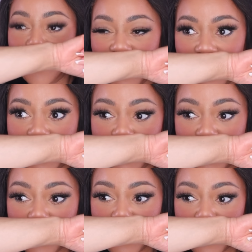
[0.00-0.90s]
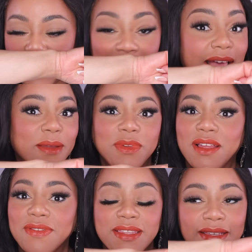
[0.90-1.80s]
my. I am
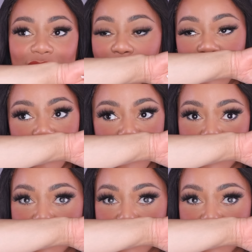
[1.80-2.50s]
loving this one.